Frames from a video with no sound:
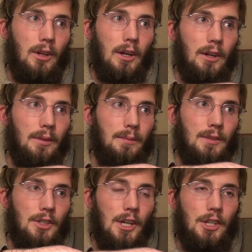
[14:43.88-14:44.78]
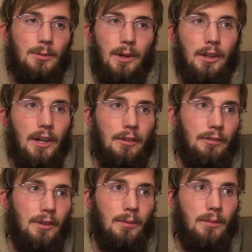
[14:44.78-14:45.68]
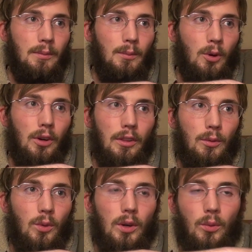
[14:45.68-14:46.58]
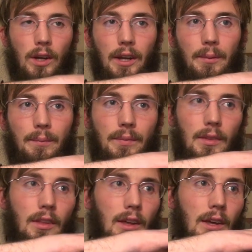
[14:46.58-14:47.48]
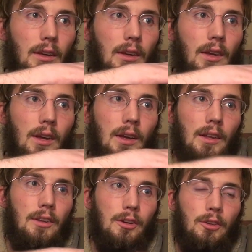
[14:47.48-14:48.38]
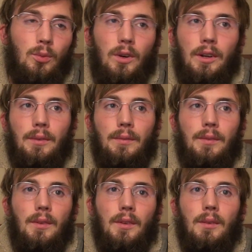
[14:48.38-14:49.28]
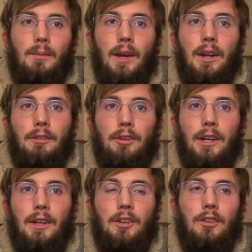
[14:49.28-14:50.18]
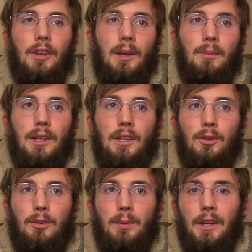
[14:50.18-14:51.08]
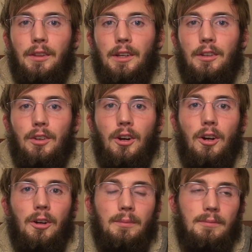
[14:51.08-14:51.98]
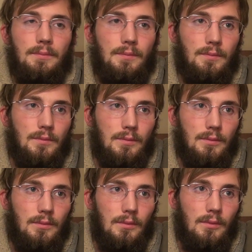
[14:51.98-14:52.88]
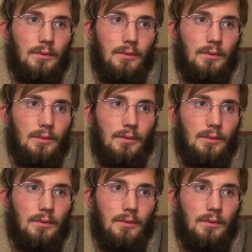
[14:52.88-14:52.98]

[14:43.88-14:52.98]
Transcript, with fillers: These people uh, changed my life in more than one way. They, there's one man I forget his name, but he was playing the guitar